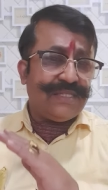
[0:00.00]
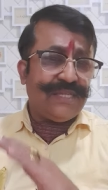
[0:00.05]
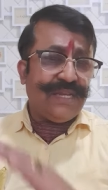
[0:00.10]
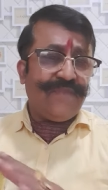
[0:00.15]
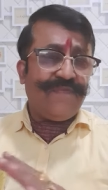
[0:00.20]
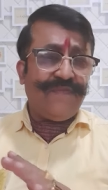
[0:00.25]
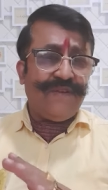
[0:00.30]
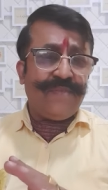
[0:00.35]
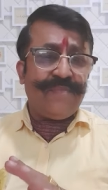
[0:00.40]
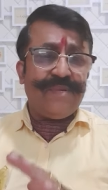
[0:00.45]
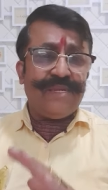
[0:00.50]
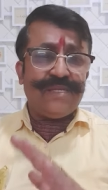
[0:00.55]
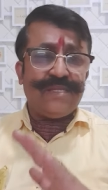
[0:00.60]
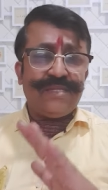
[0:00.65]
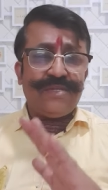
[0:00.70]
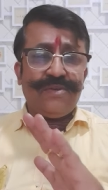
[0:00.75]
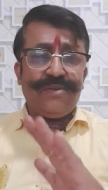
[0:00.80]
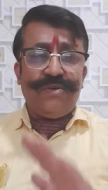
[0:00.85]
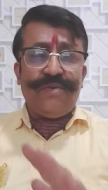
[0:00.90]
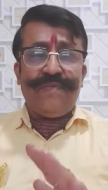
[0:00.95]

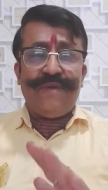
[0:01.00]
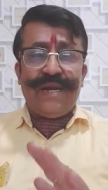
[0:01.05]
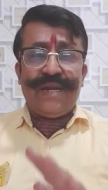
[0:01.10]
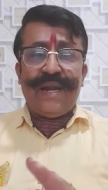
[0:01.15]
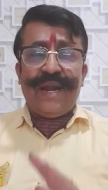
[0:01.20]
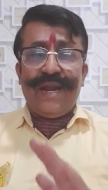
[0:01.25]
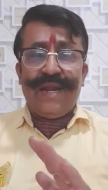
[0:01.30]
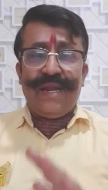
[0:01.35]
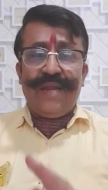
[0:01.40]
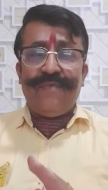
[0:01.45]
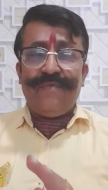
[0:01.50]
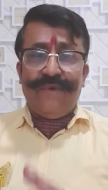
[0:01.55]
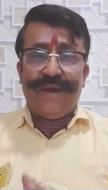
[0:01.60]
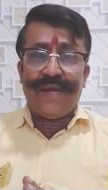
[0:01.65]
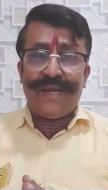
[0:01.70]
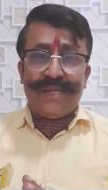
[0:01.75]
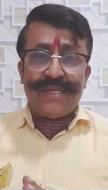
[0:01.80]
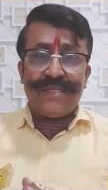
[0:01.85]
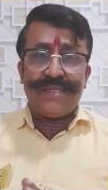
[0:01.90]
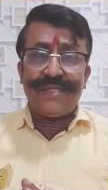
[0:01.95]
infamous COVID nineteen
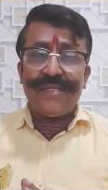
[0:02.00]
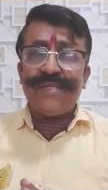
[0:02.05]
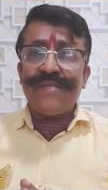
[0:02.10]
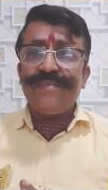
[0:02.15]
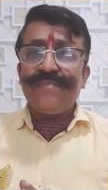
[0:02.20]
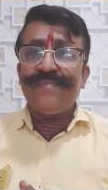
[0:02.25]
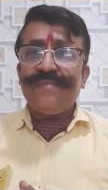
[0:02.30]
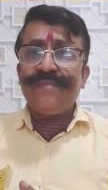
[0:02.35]
virus.